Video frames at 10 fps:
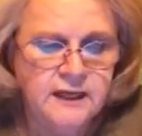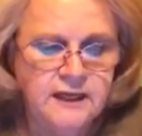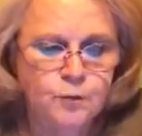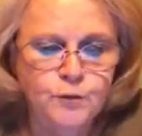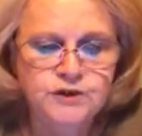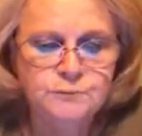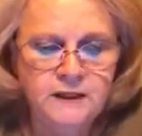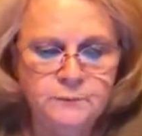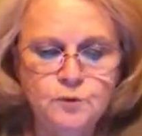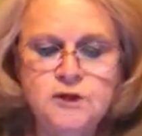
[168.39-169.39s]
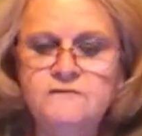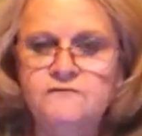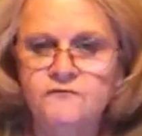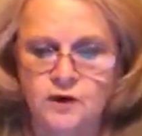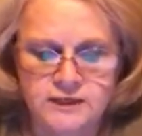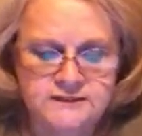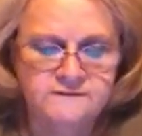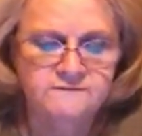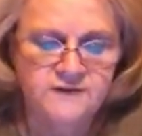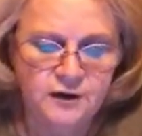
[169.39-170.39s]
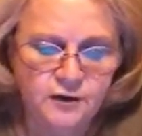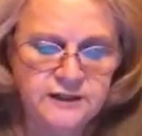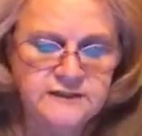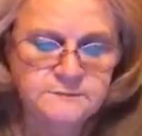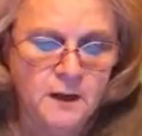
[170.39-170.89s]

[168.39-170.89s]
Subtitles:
in which people confront various